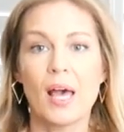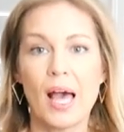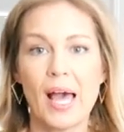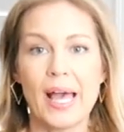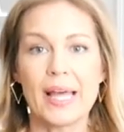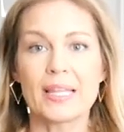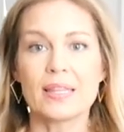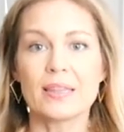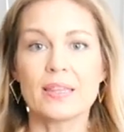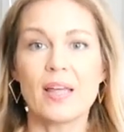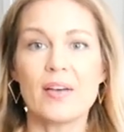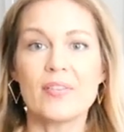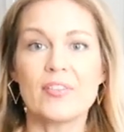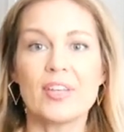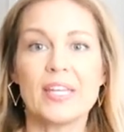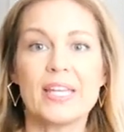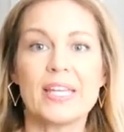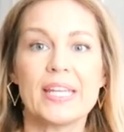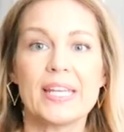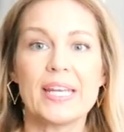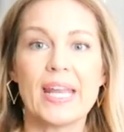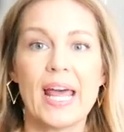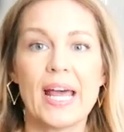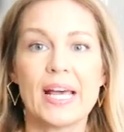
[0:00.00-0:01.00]
I love it.
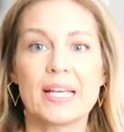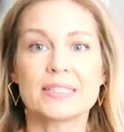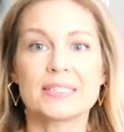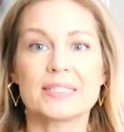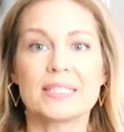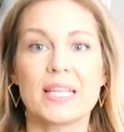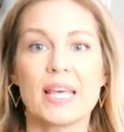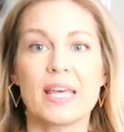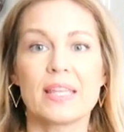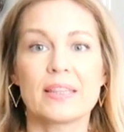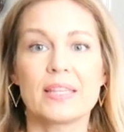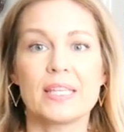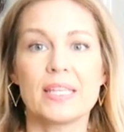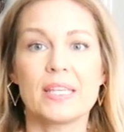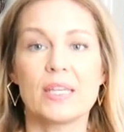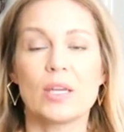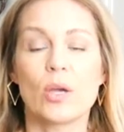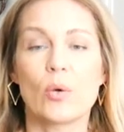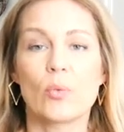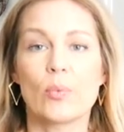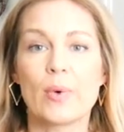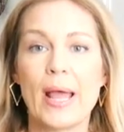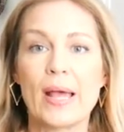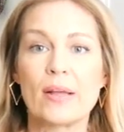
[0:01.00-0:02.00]
It has the
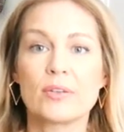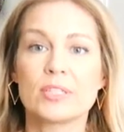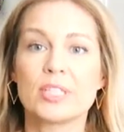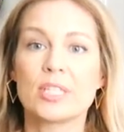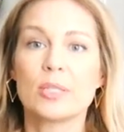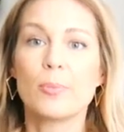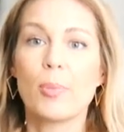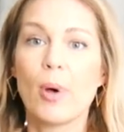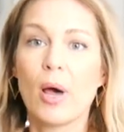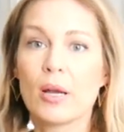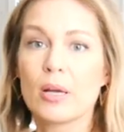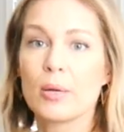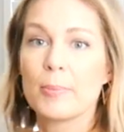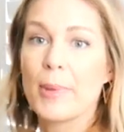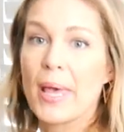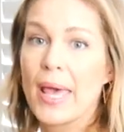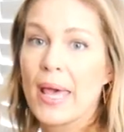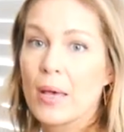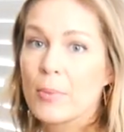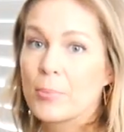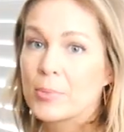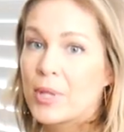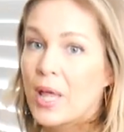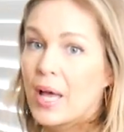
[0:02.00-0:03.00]
rounded bottom
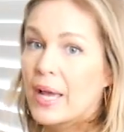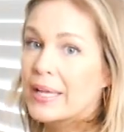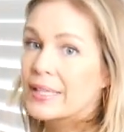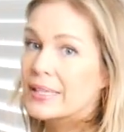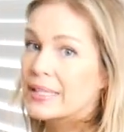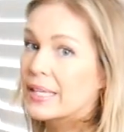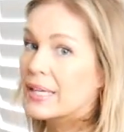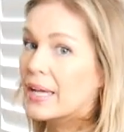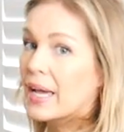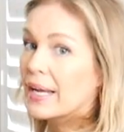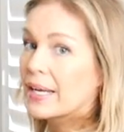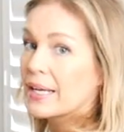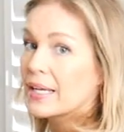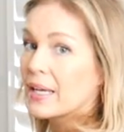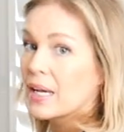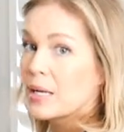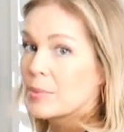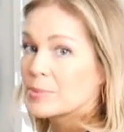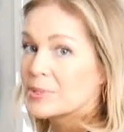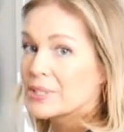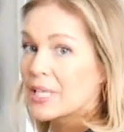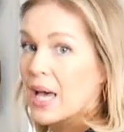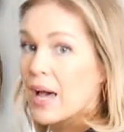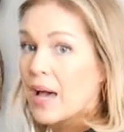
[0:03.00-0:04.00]
hemline that kind of
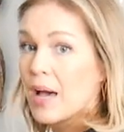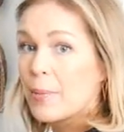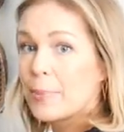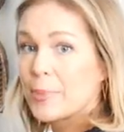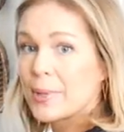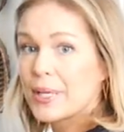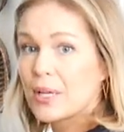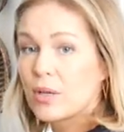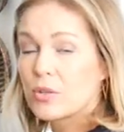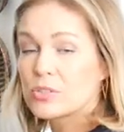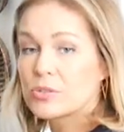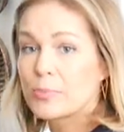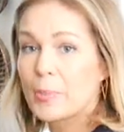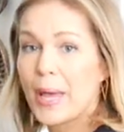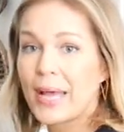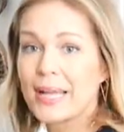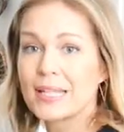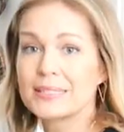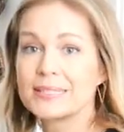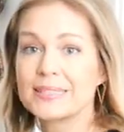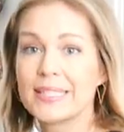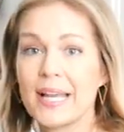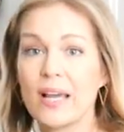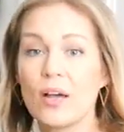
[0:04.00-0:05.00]
comes up and goes
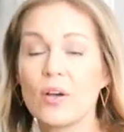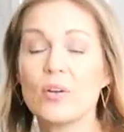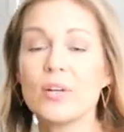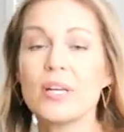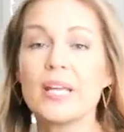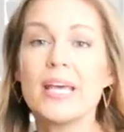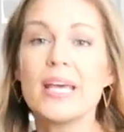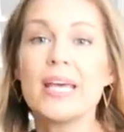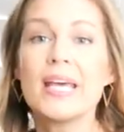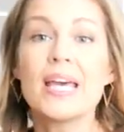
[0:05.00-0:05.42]
back down.